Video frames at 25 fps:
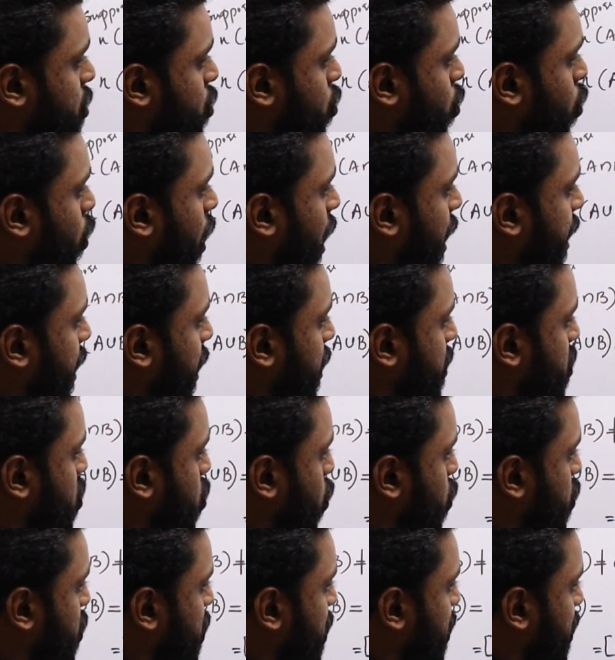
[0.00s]
So I
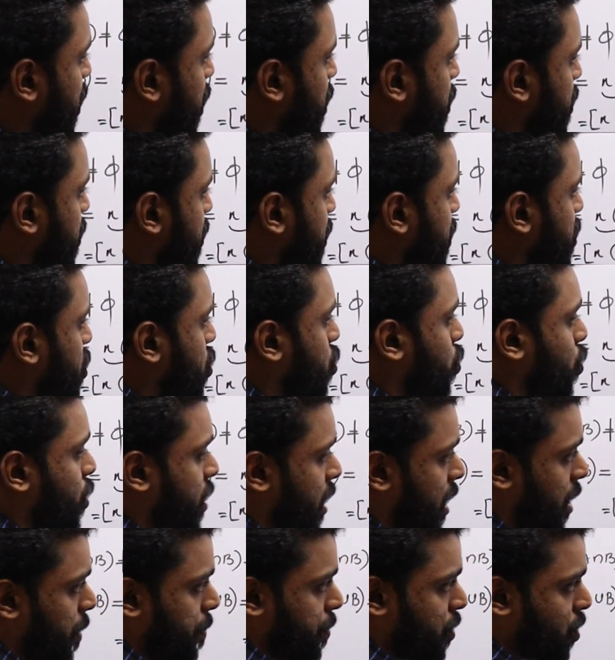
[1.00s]
associated these two
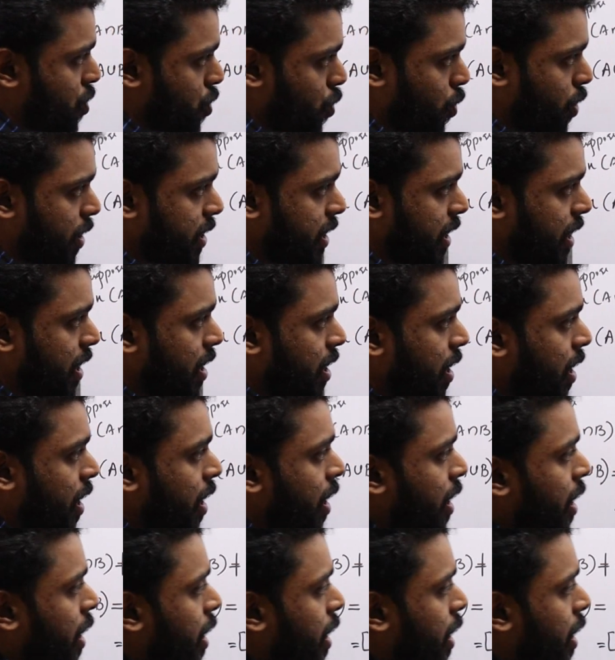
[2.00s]
terms together.